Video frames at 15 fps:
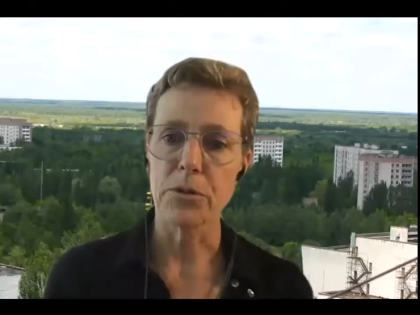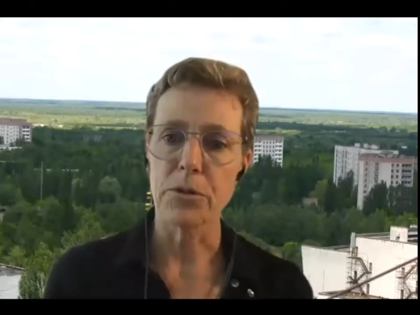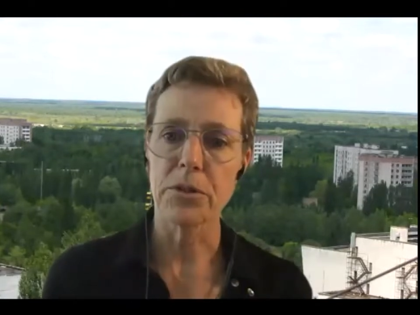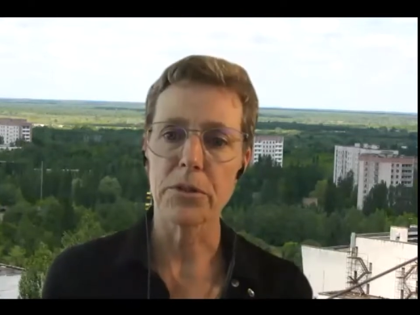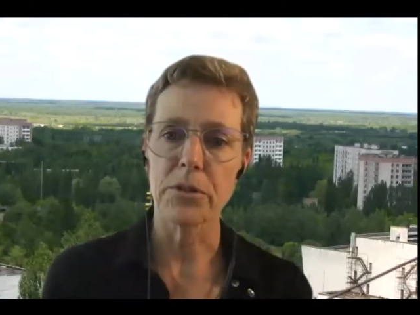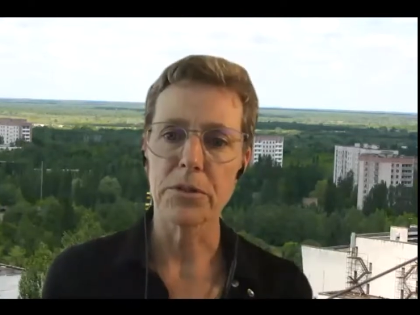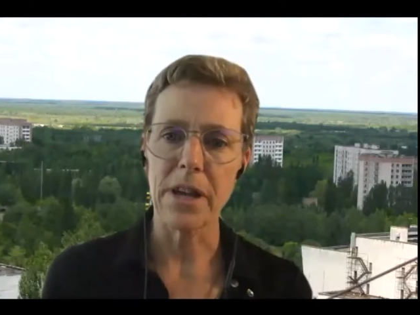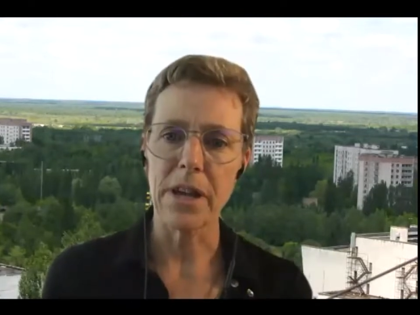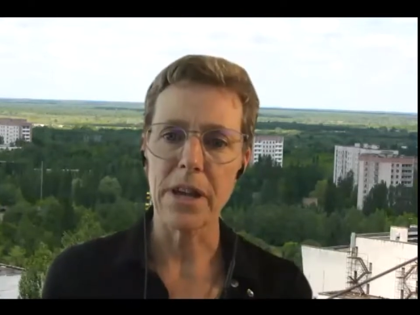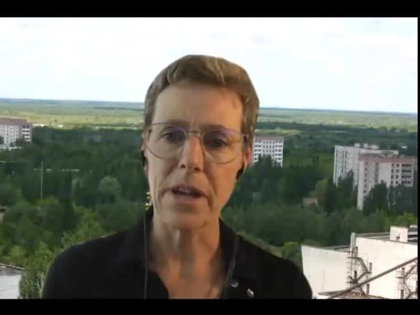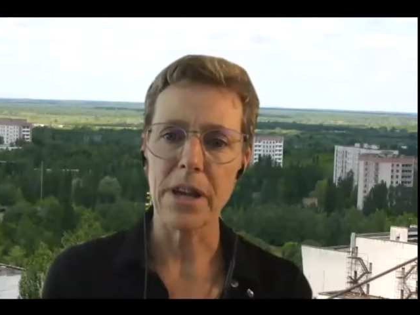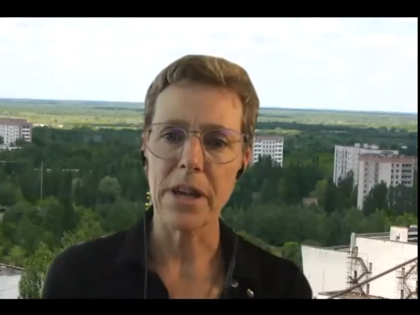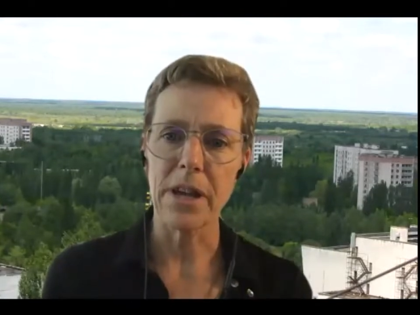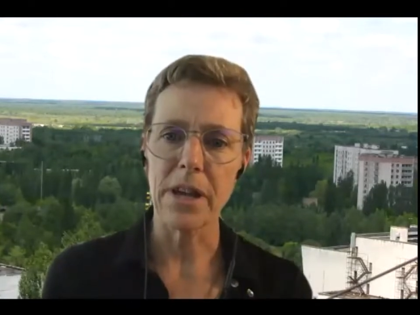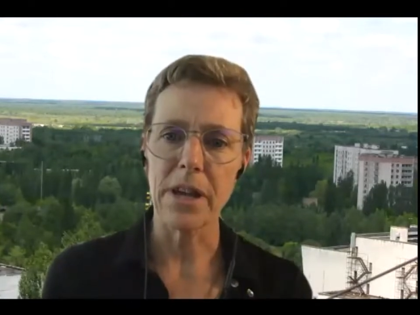series got
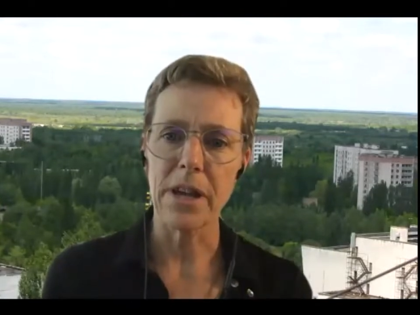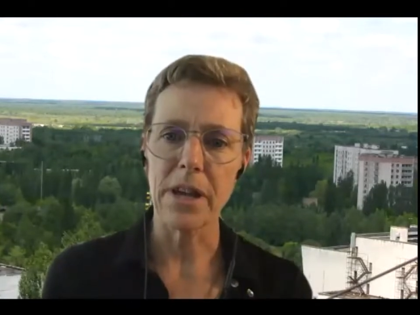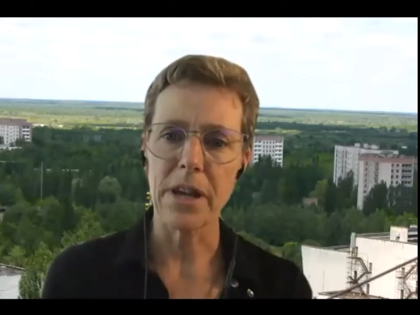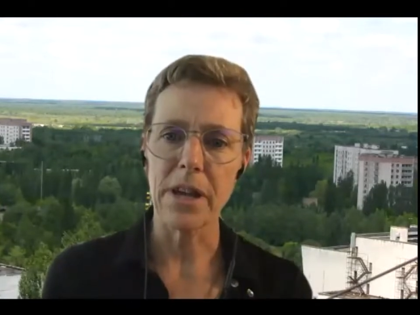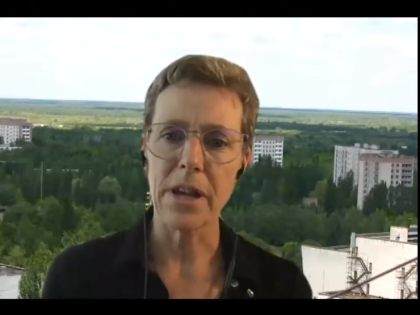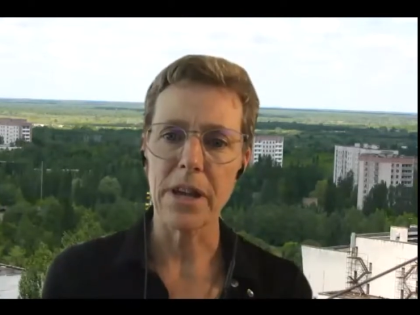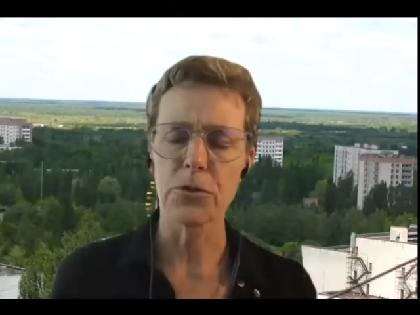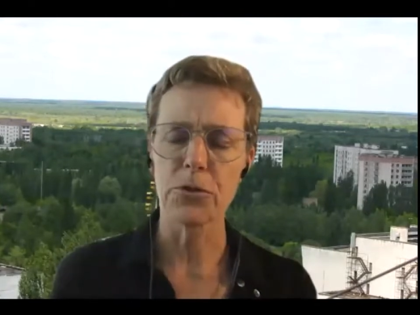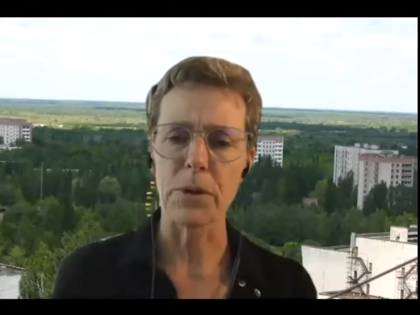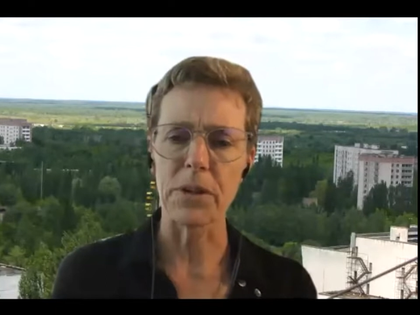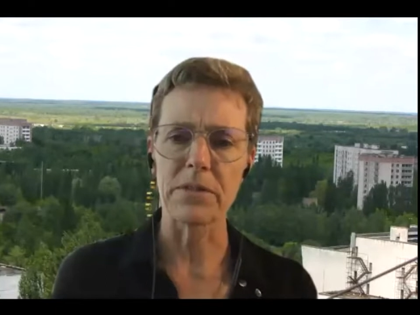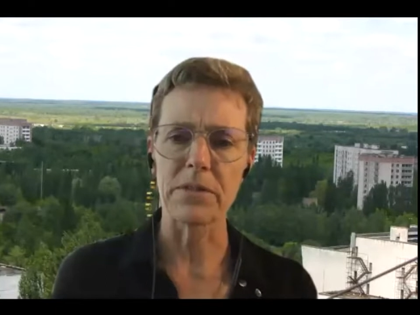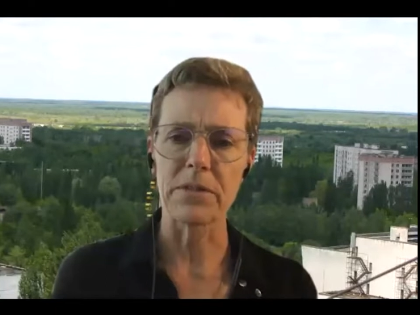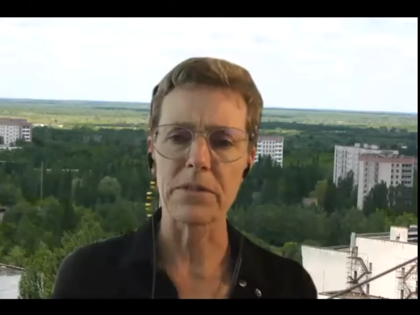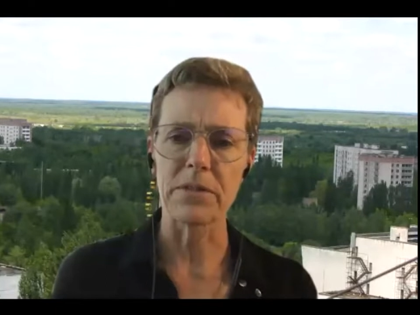things a little confused by
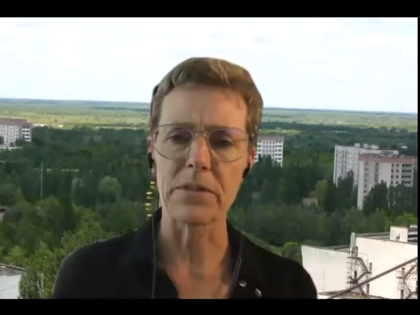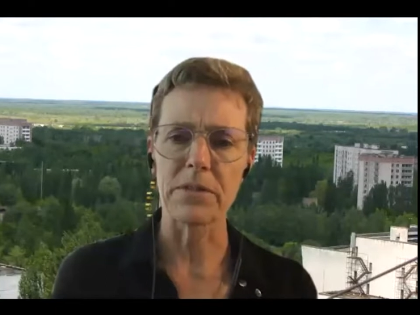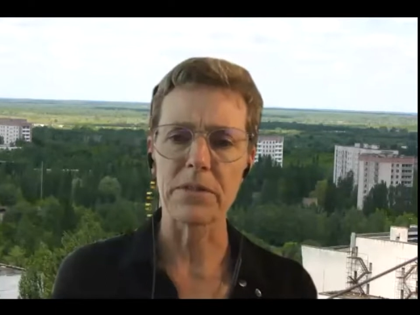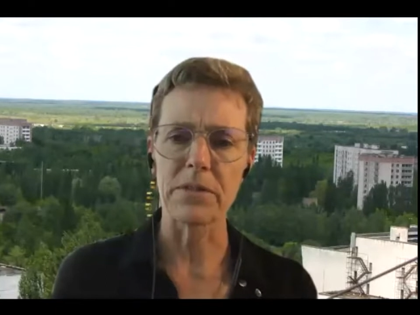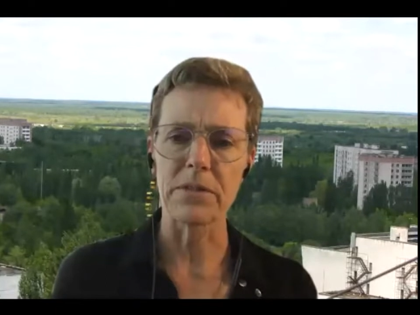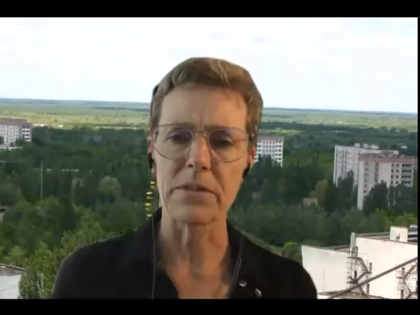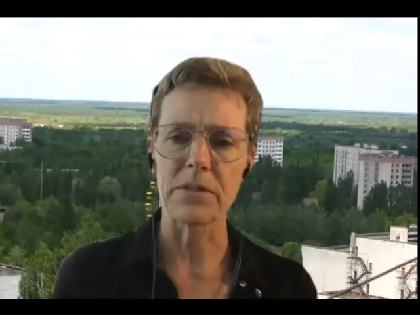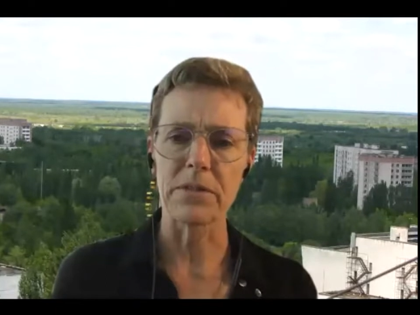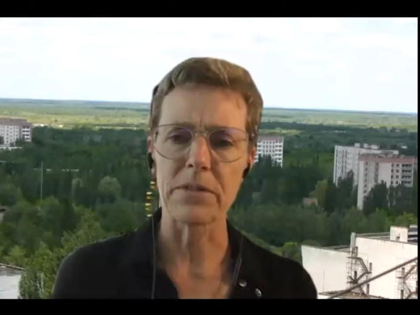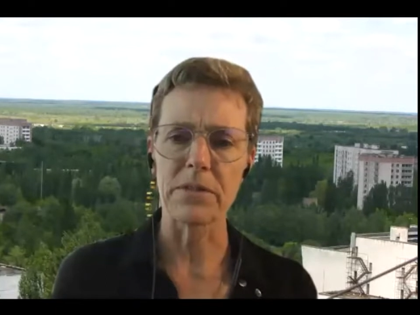saying, you know, we really,